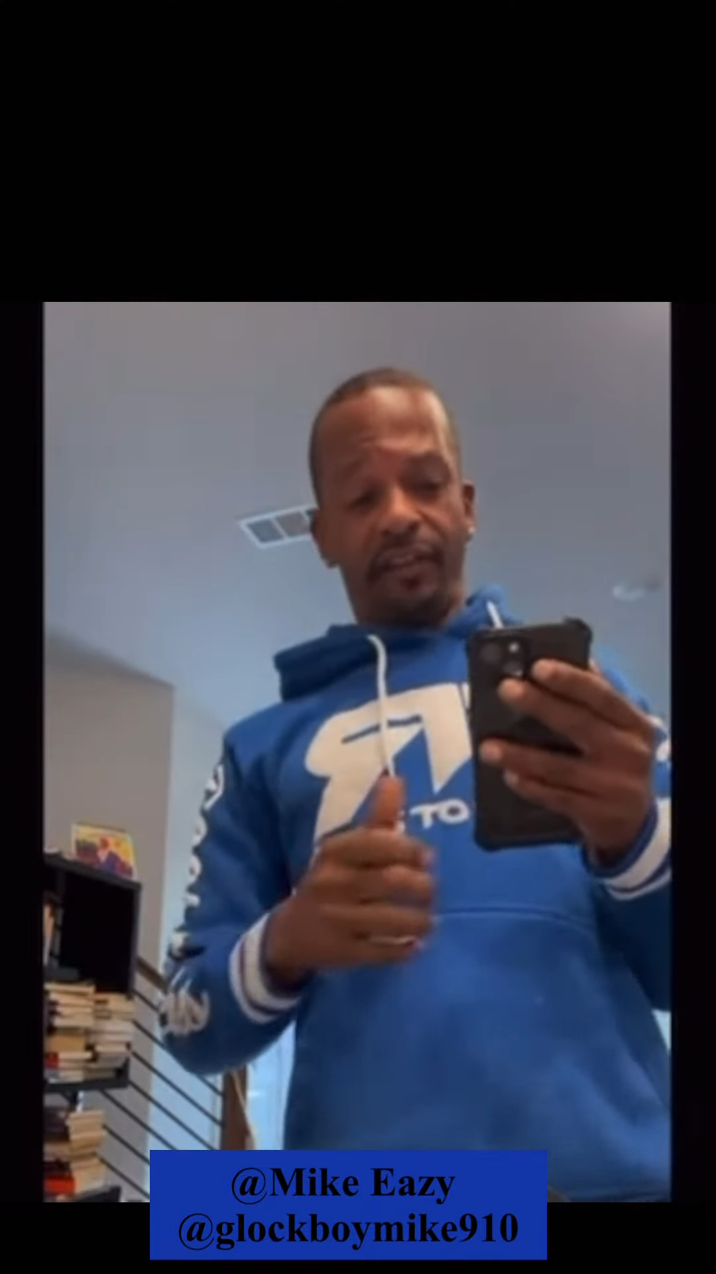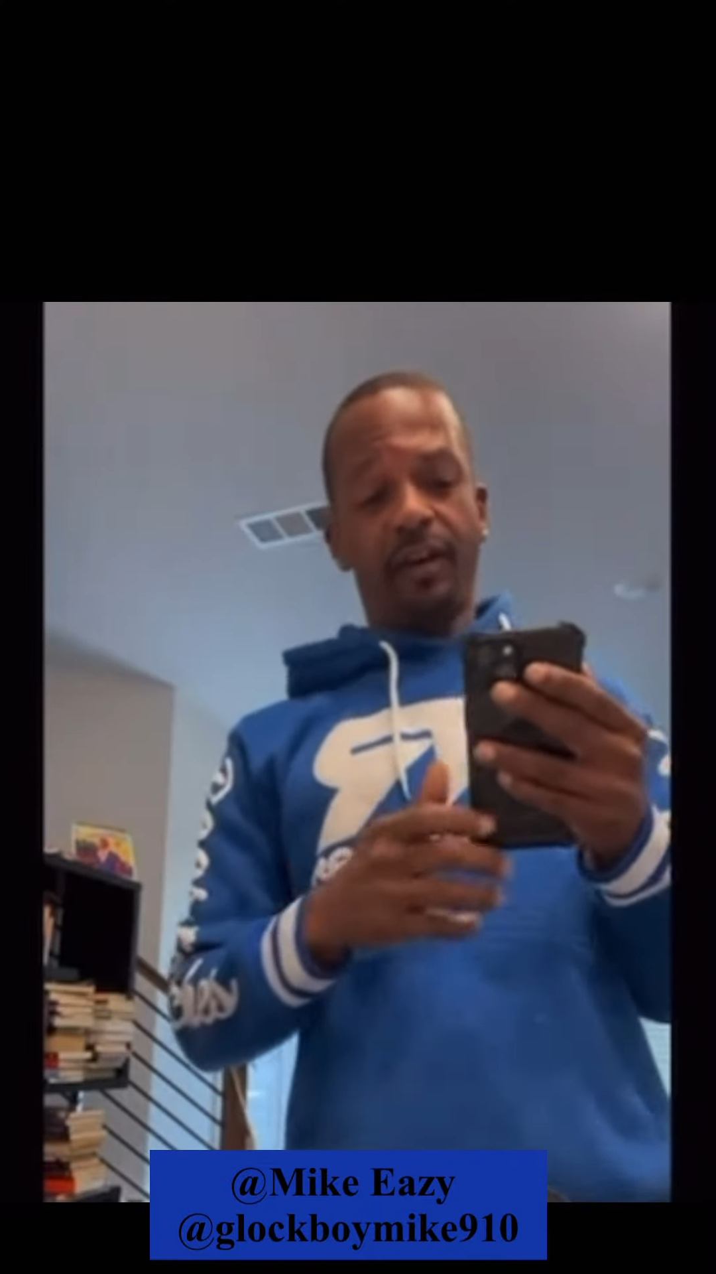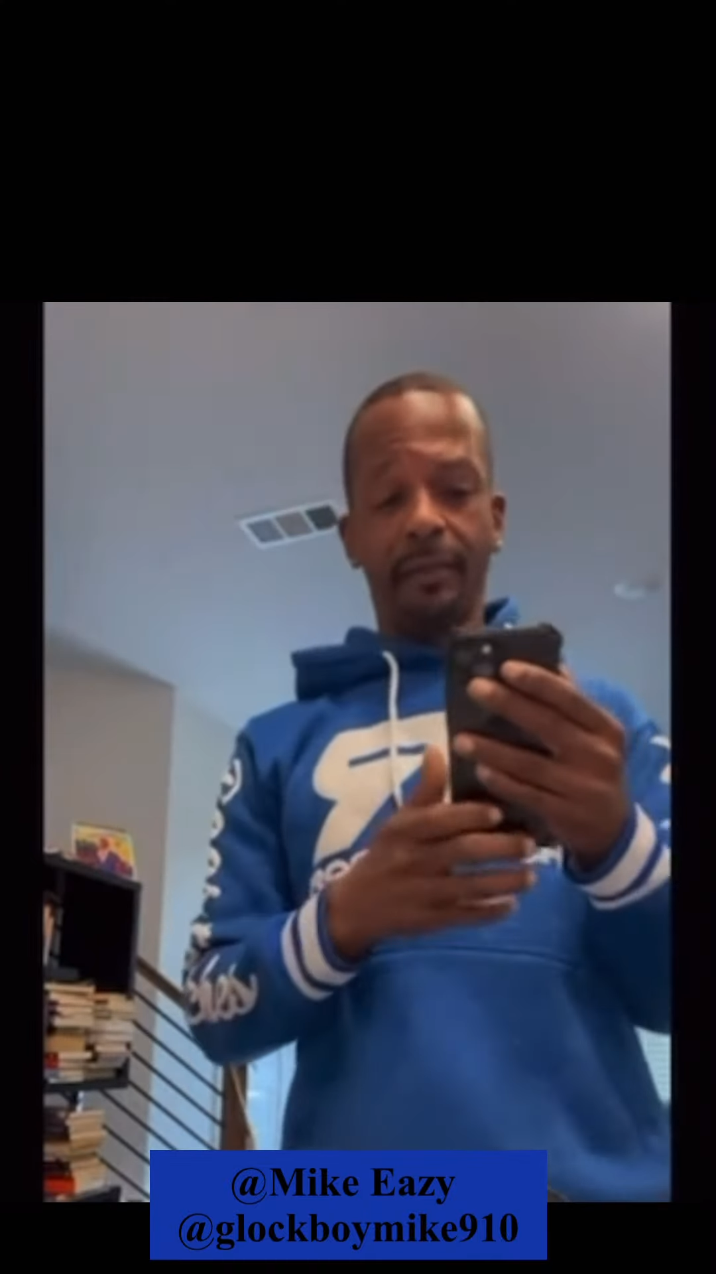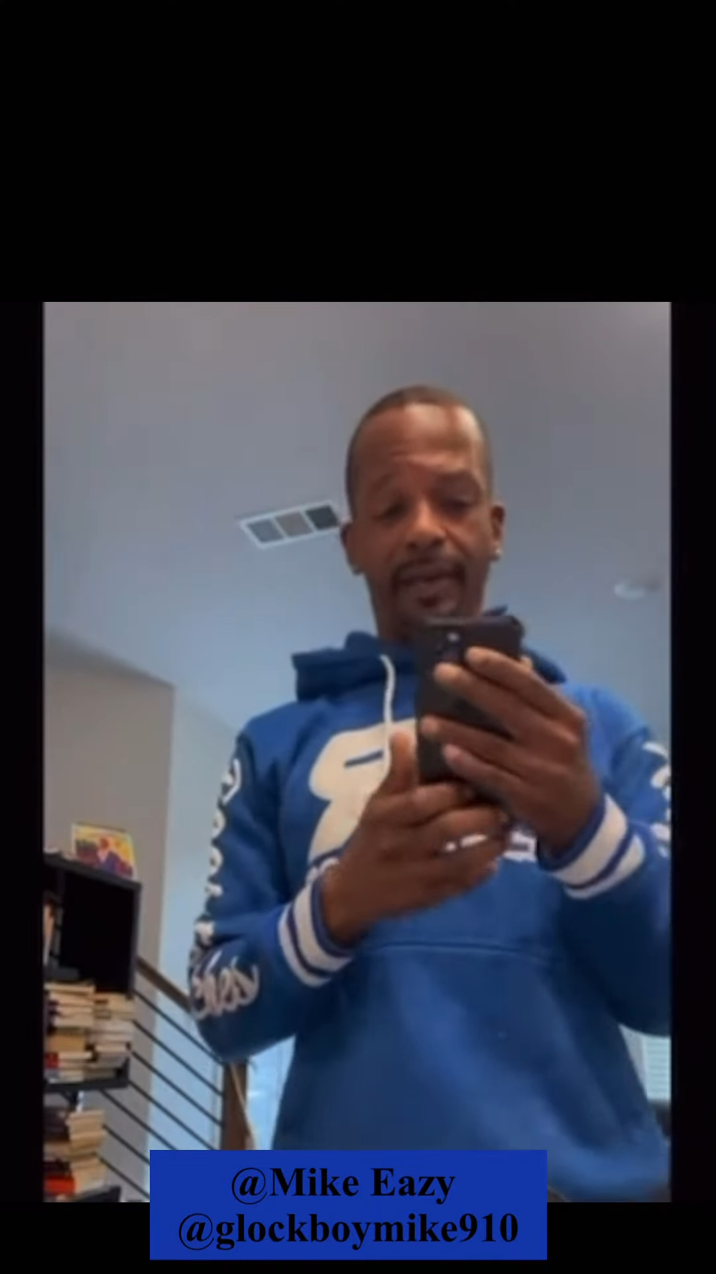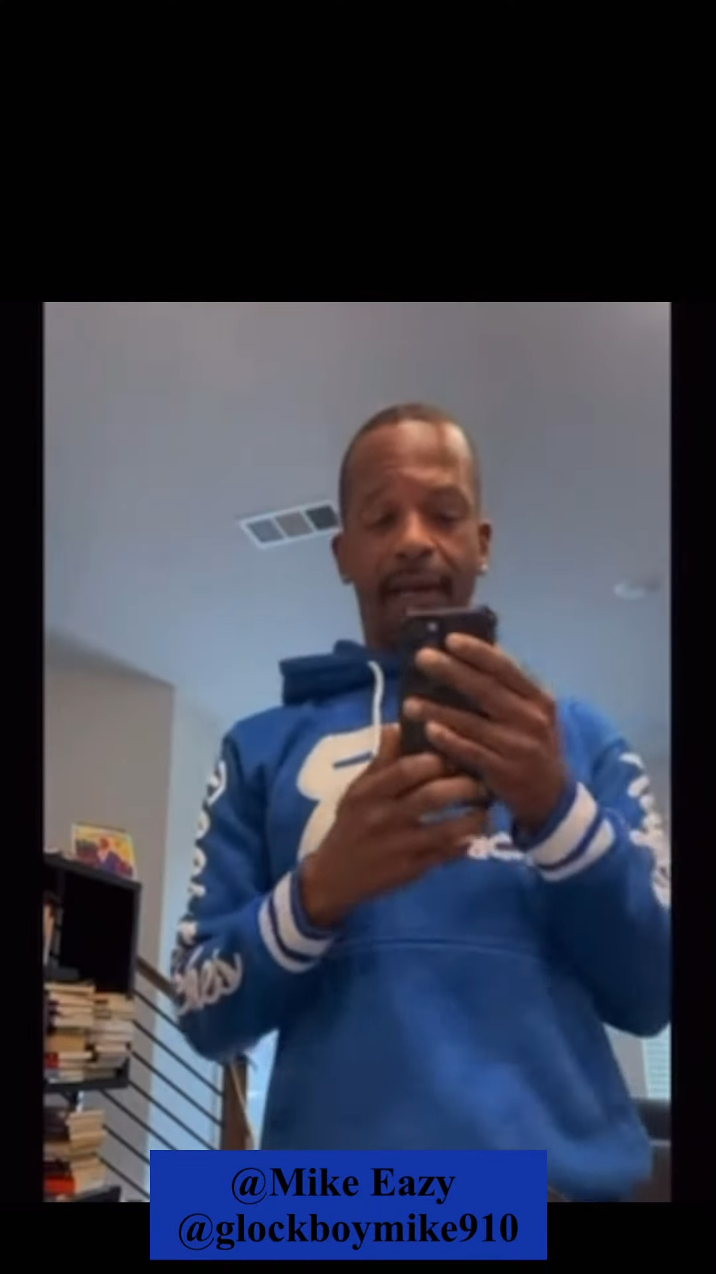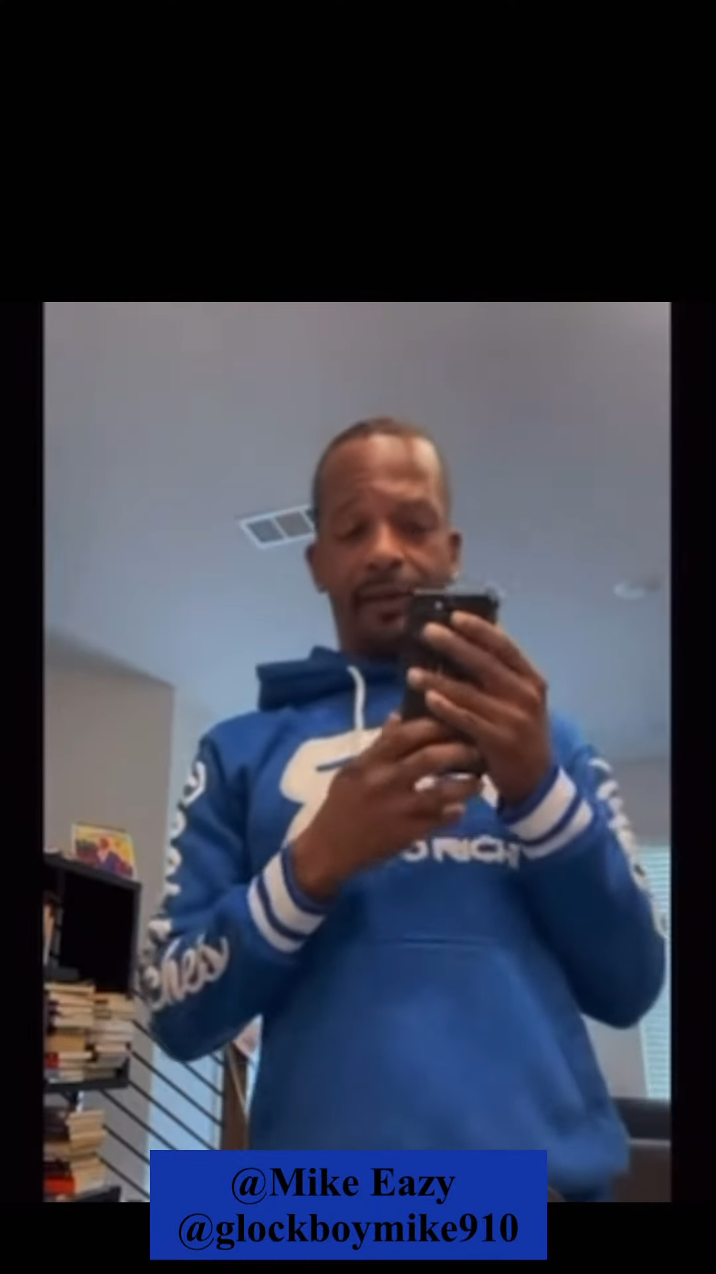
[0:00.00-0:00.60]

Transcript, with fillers: coming out of